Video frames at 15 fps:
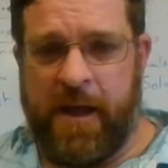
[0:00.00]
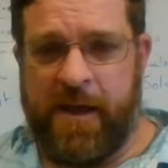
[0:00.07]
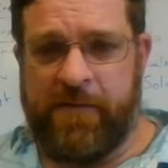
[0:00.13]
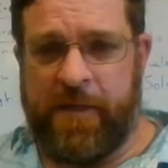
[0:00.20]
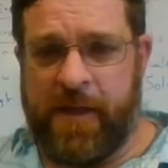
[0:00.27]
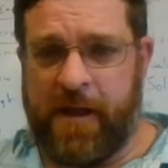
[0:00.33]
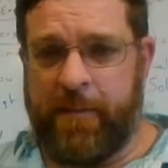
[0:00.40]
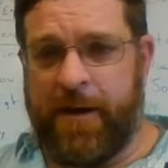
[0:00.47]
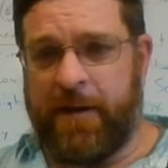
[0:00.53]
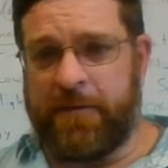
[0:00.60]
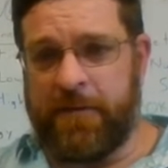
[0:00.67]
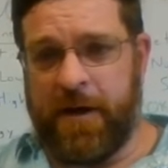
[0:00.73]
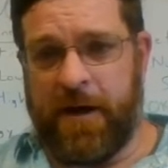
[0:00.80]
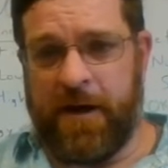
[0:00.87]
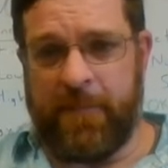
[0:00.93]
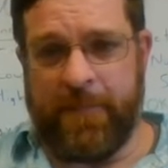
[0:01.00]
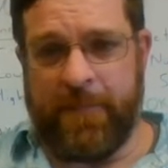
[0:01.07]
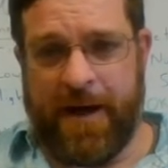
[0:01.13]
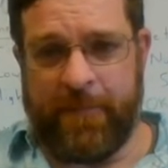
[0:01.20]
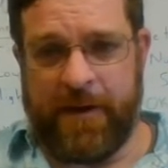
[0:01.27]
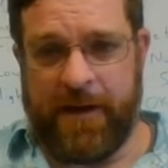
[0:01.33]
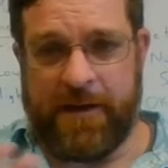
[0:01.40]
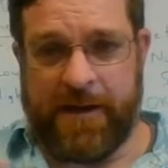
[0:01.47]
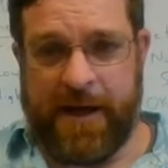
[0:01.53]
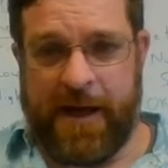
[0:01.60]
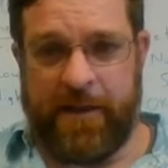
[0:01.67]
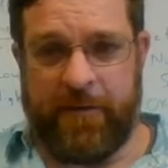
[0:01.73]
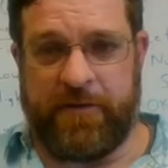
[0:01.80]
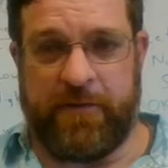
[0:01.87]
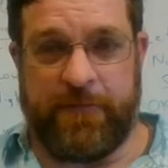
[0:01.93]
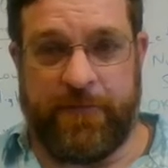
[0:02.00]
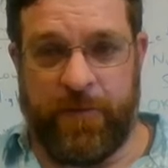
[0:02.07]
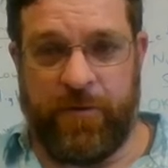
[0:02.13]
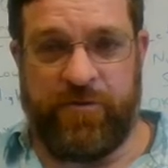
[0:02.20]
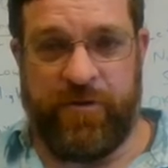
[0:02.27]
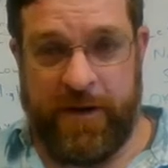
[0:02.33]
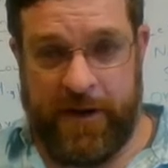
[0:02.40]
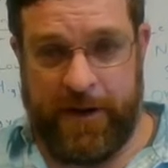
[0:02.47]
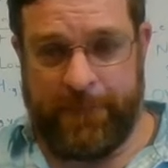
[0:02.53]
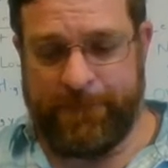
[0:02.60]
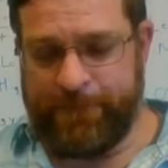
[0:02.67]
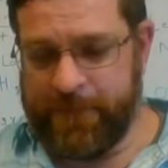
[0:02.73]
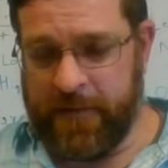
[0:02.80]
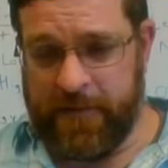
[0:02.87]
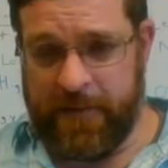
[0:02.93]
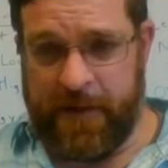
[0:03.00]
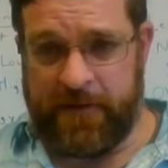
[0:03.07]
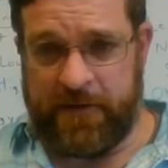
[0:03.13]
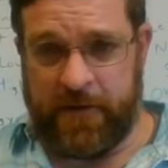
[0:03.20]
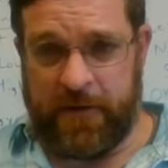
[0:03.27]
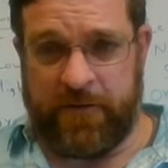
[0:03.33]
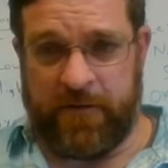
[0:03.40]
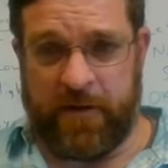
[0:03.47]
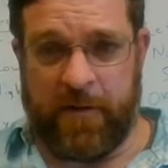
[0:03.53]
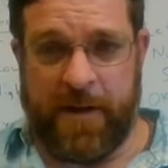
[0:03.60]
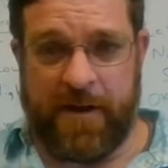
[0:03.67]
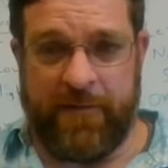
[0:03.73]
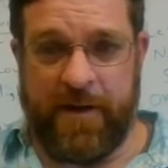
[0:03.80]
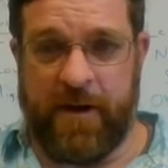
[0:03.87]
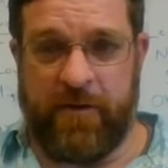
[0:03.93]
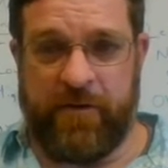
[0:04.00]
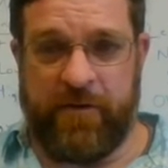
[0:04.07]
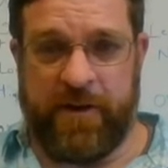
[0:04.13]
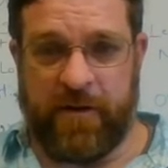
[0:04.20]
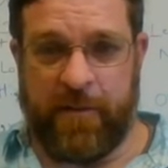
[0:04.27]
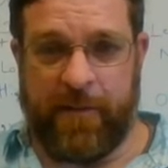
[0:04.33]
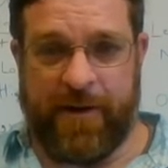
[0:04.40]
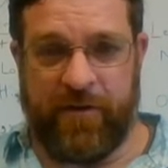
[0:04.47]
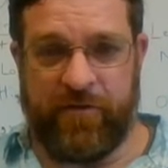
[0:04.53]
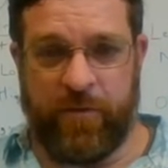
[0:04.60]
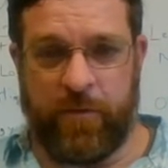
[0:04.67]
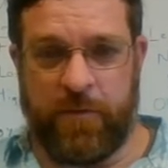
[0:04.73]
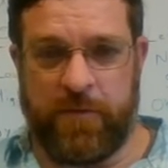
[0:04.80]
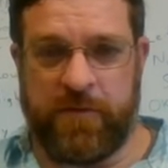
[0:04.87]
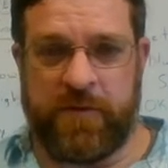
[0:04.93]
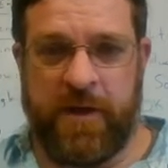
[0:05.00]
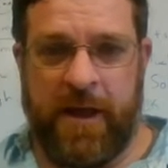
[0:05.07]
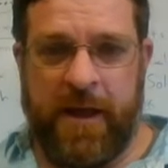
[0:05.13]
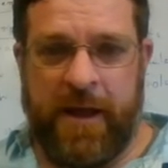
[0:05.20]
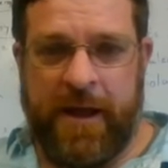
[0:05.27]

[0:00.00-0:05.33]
If you think about um, how many calories of food you eat, that's a certain amount of energy, a certain amount of joules.